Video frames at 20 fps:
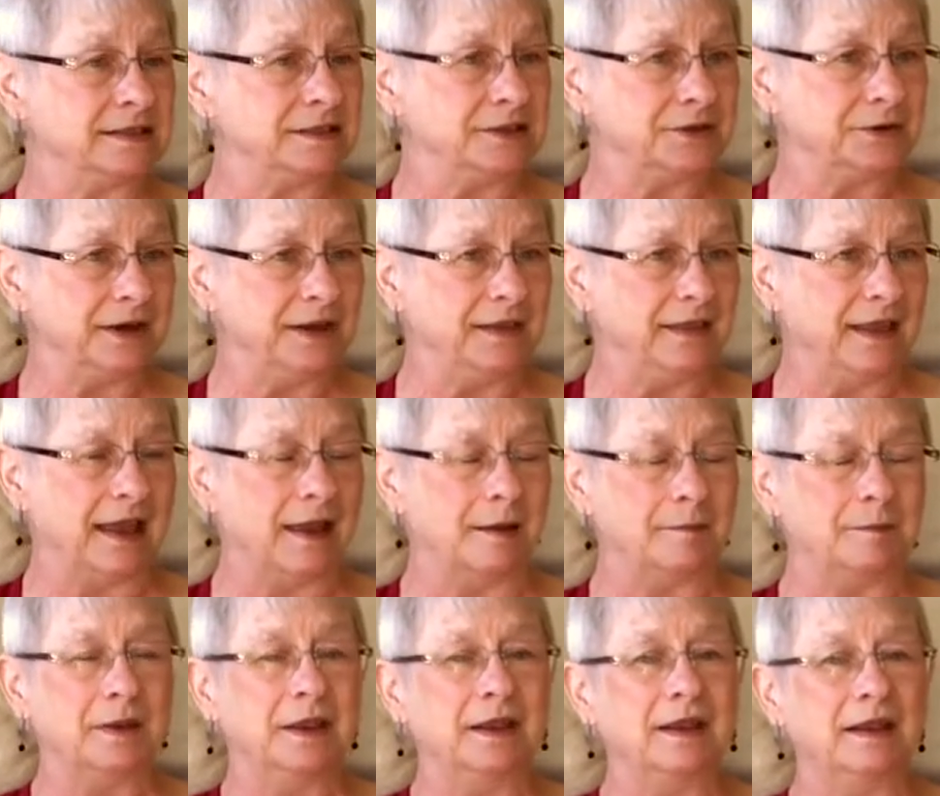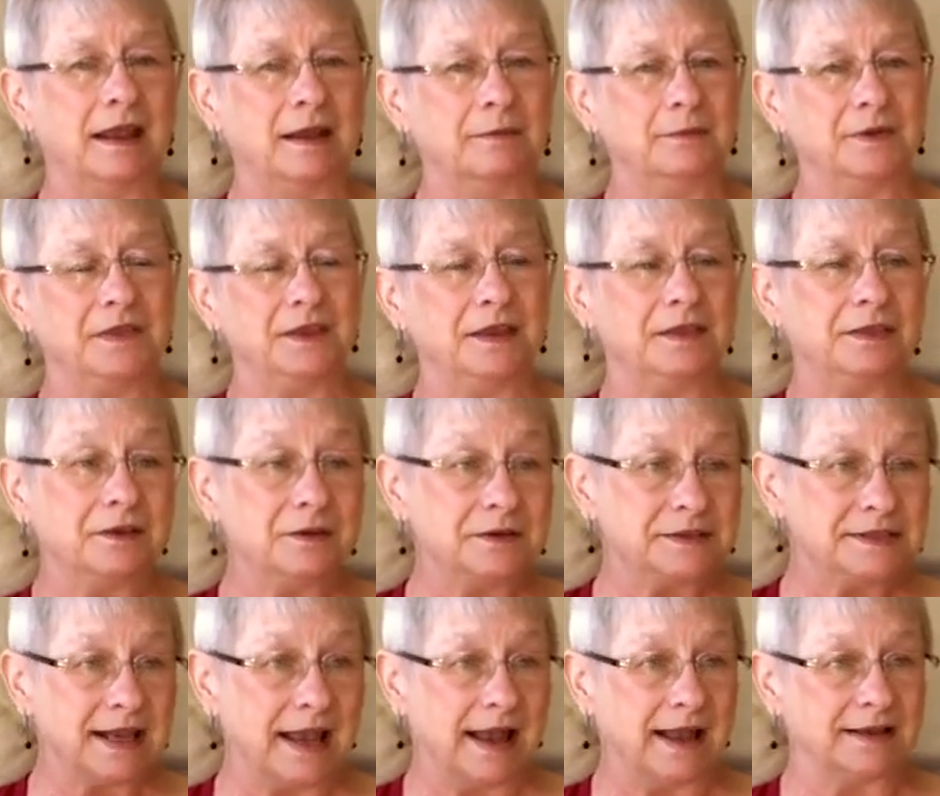he's doing them and with the
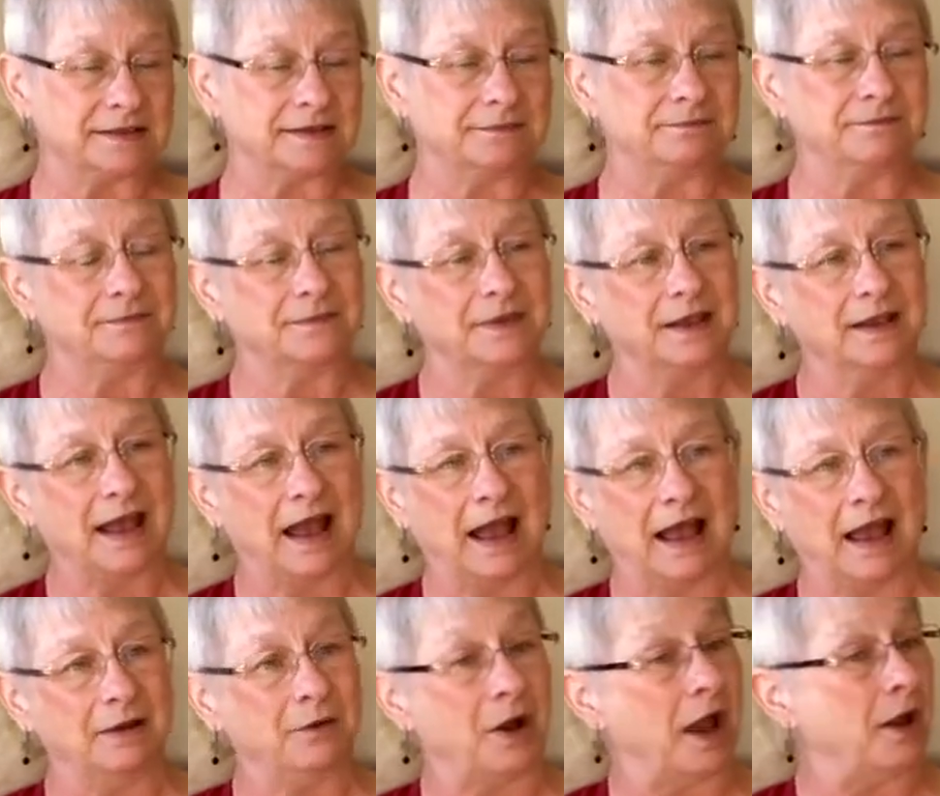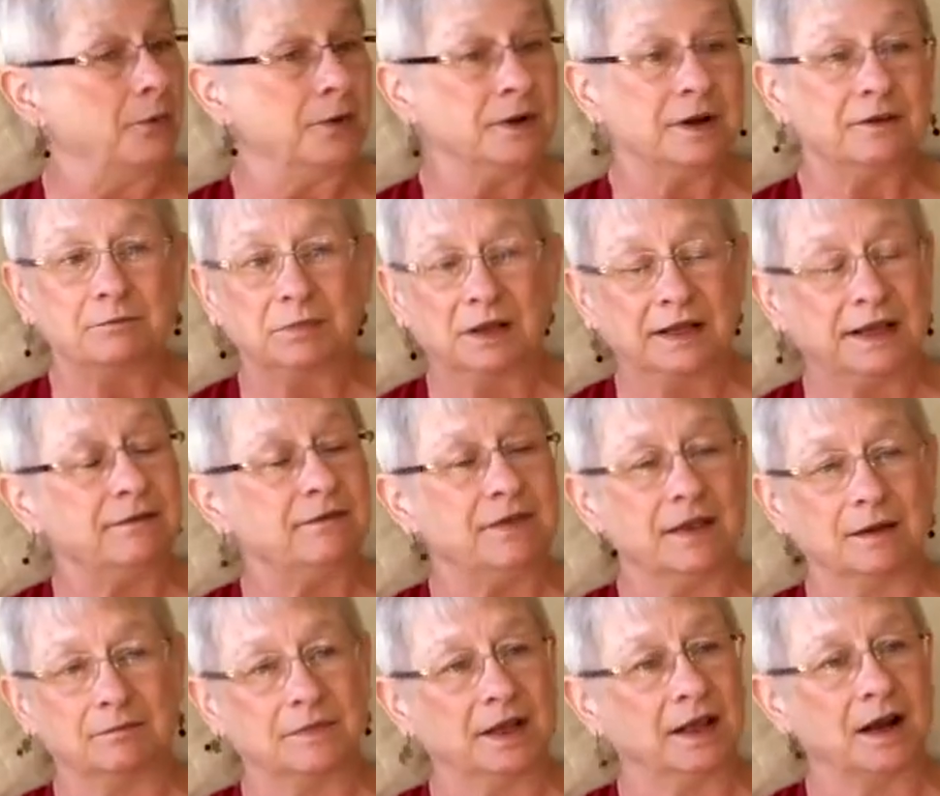enthusiasm, I wouldn't have
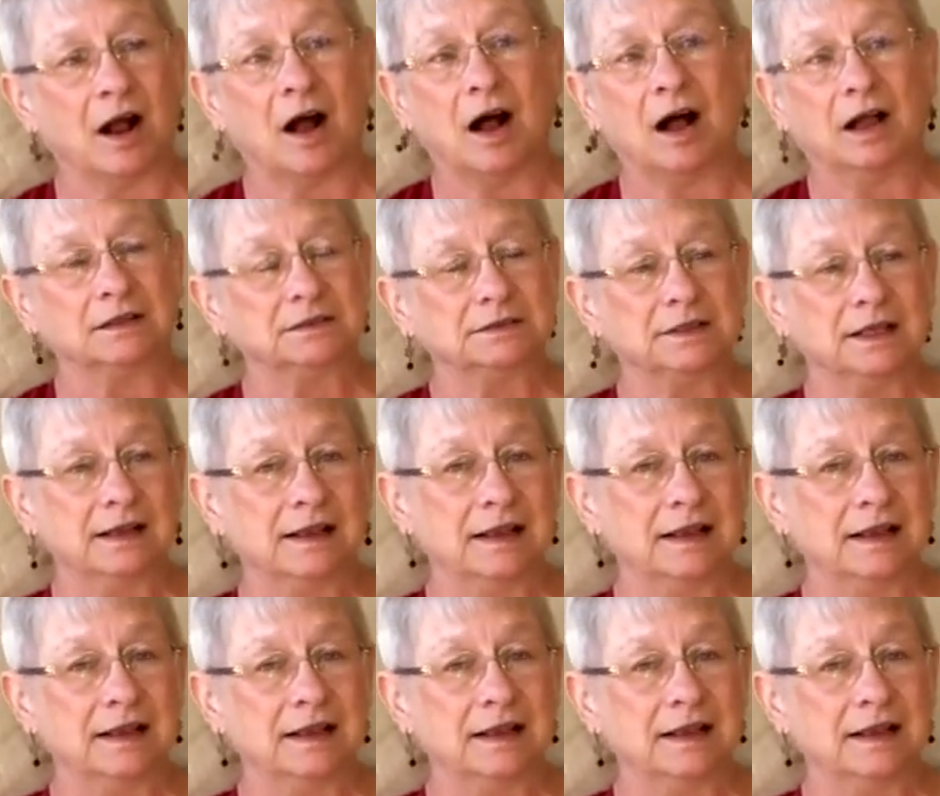believed them at all.